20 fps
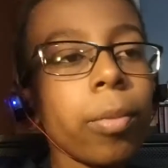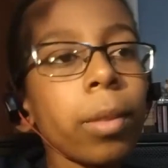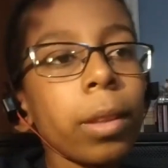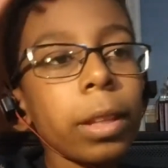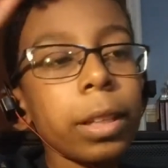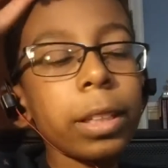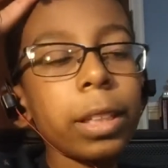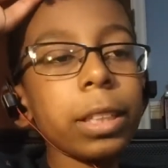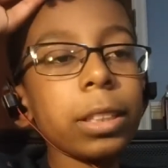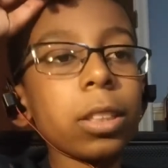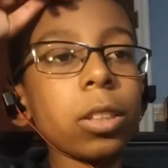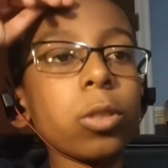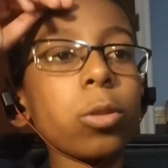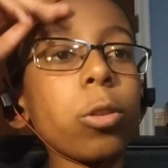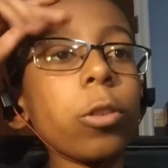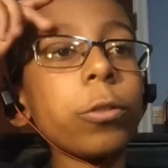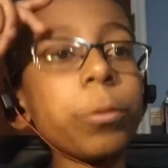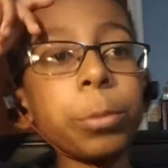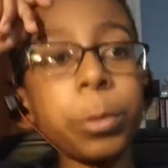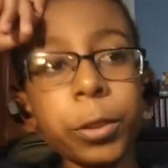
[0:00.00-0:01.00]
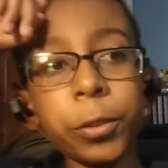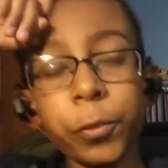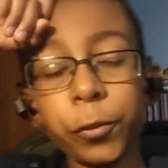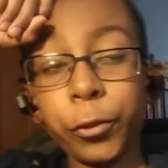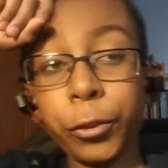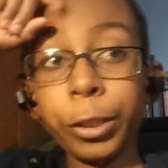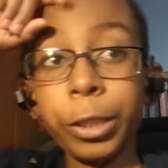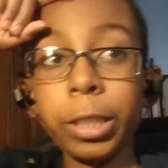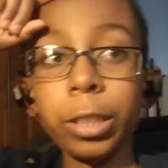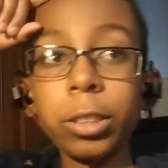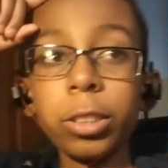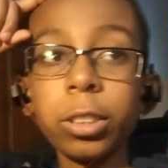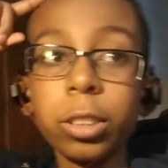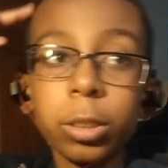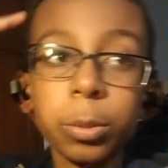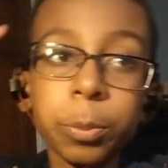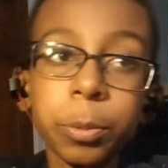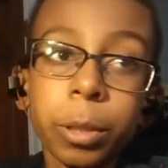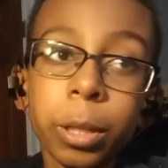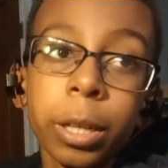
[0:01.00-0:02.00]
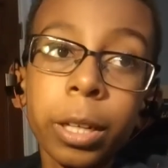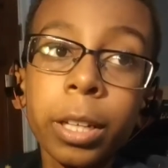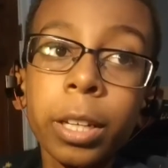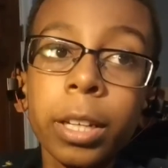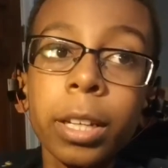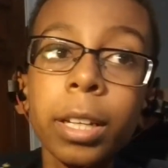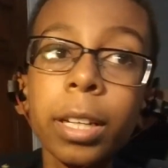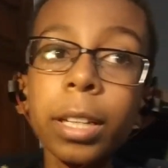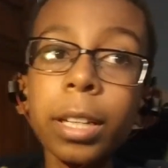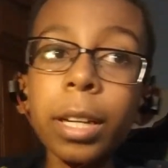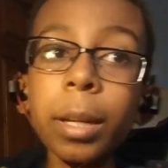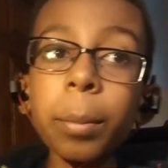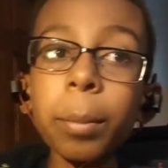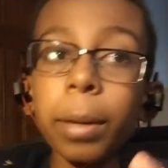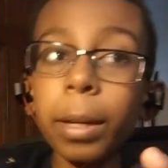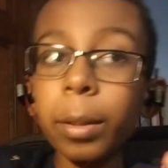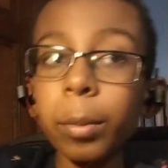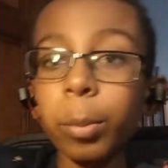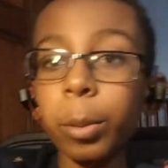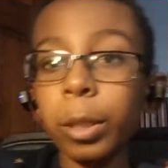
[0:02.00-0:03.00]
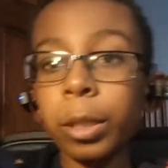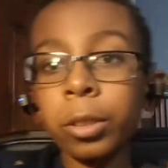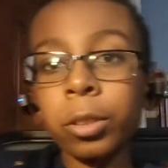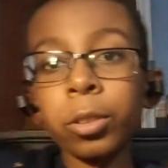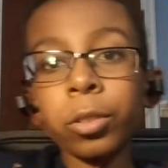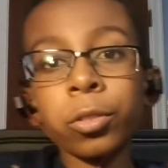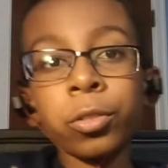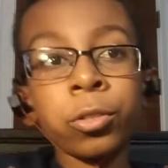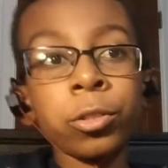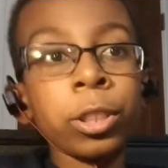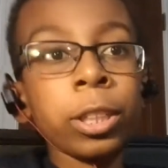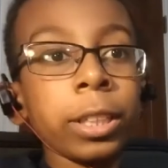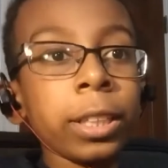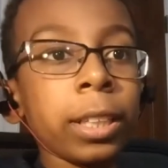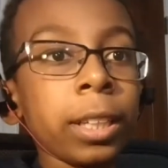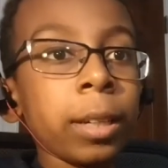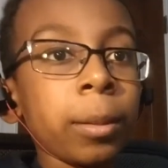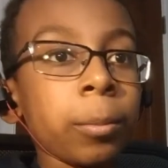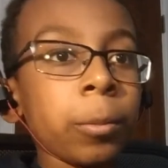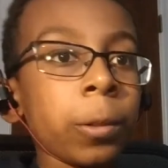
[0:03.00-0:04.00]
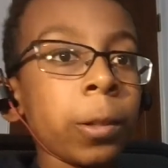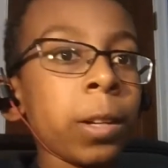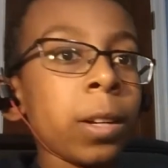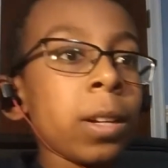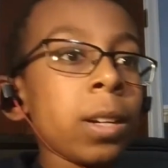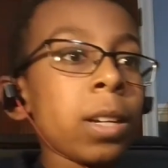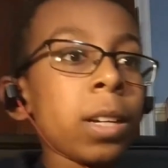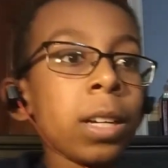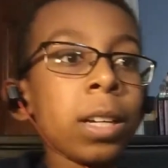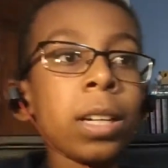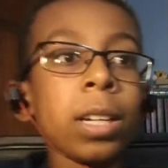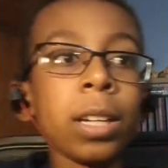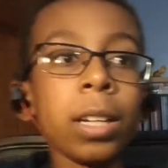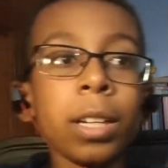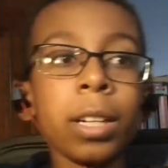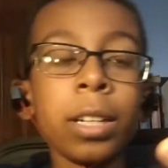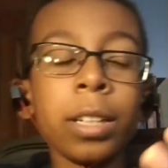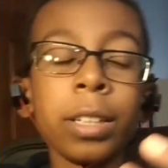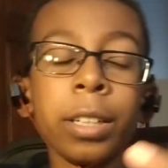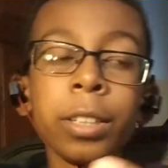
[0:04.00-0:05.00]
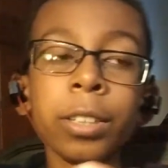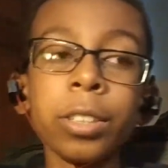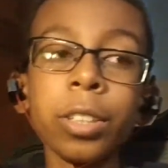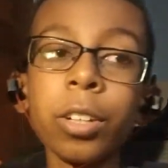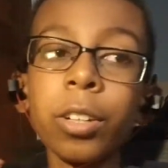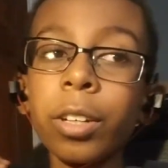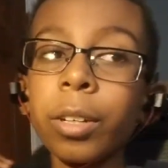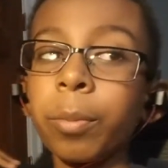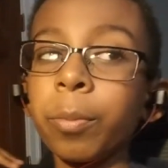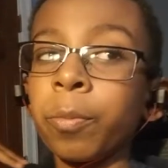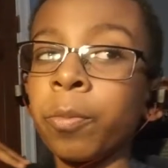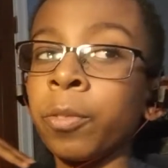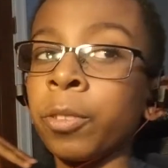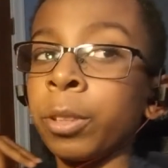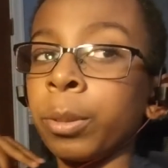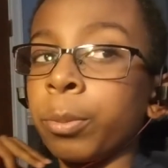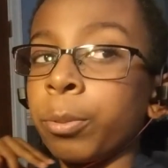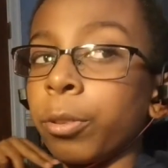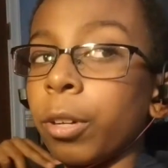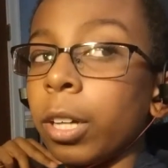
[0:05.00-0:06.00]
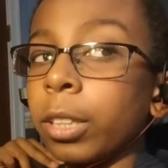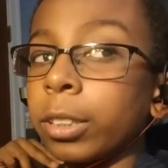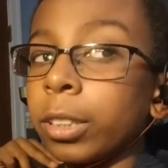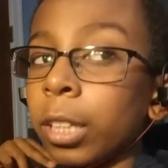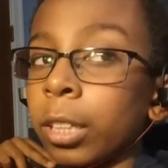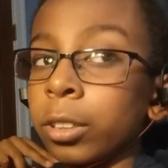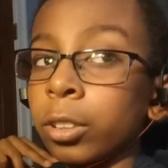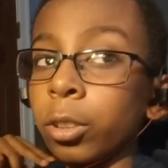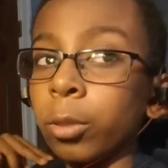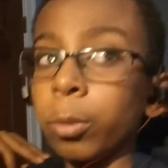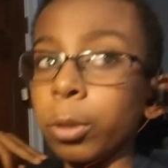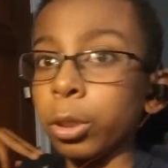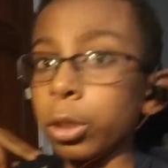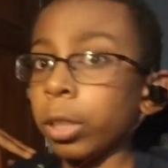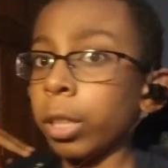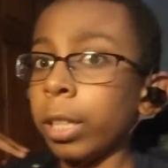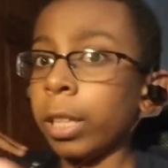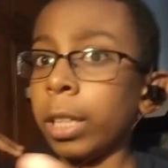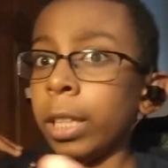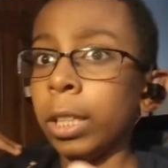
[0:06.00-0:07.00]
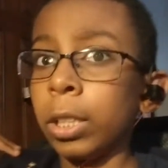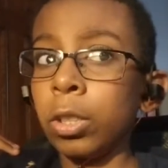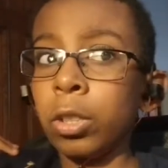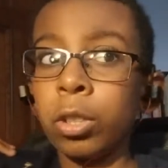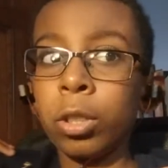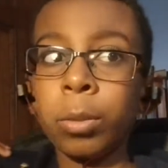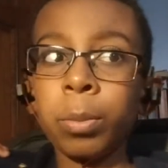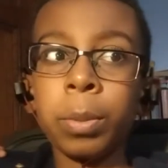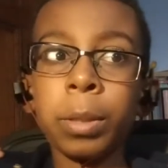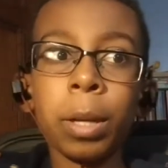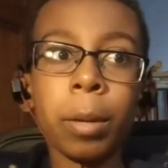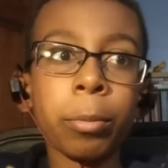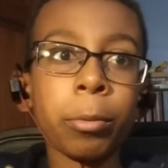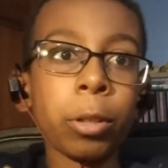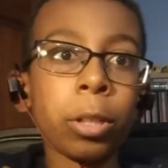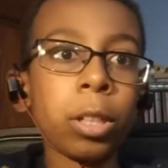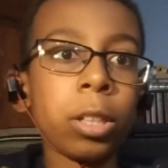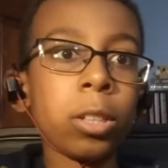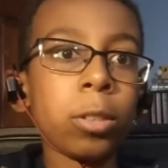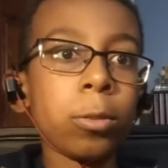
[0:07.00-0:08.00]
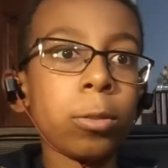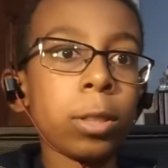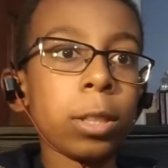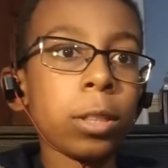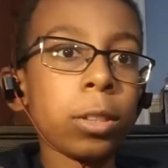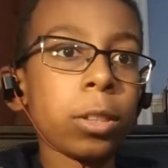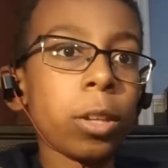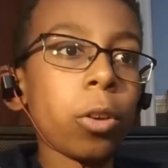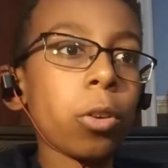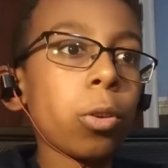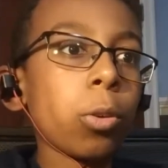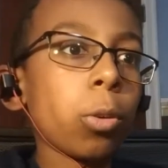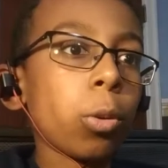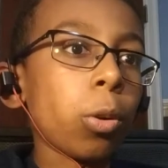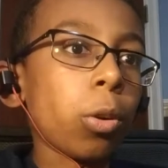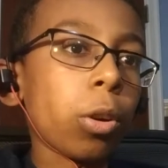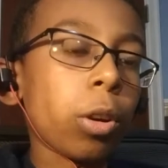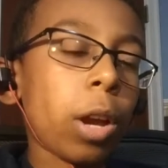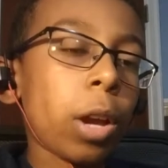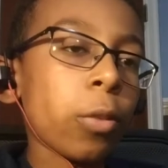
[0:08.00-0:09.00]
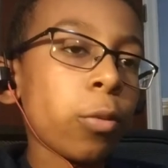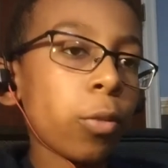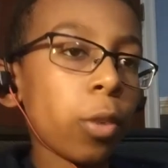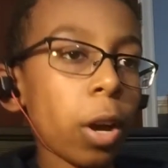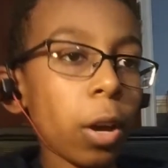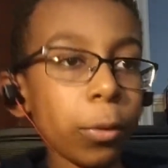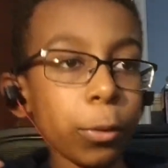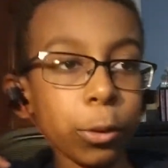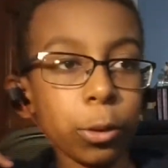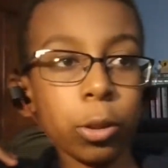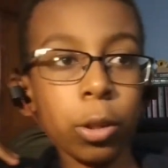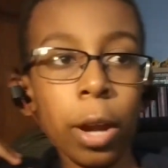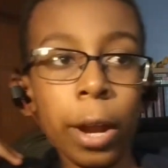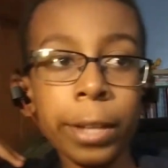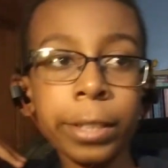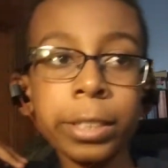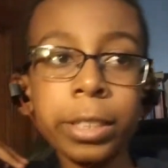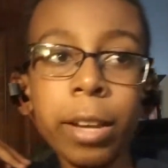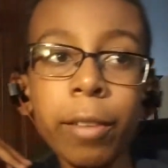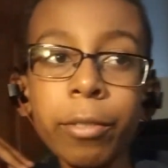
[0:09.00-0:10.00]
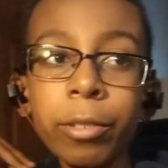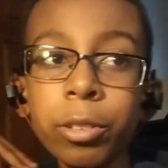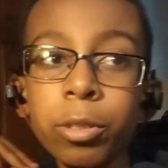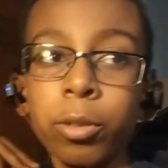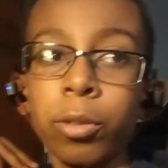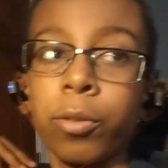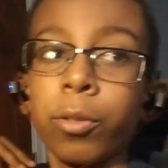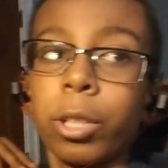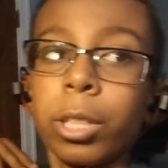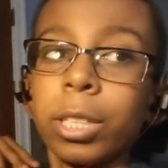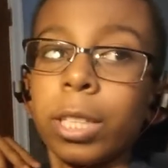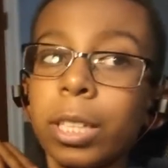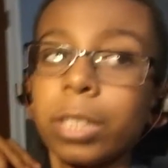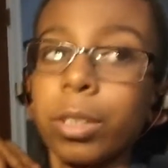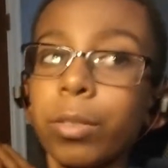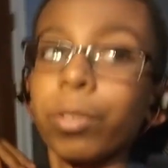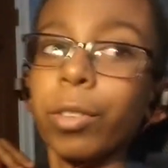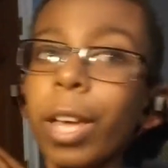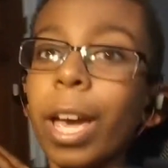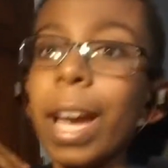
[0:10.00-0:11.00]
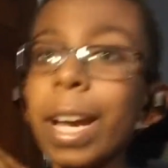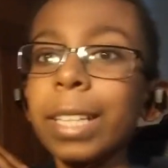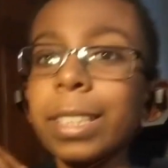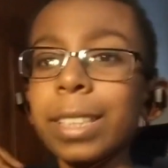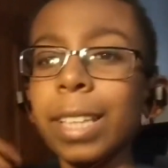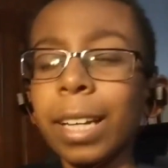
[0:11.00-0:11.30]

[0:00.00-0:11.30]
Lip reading: It has a 12.3-inch display, an 8-megapixel front camera, an Intel M3 processor, which can and should be upgraded to an Intel Core i5 or i7 to avoid tons of lag.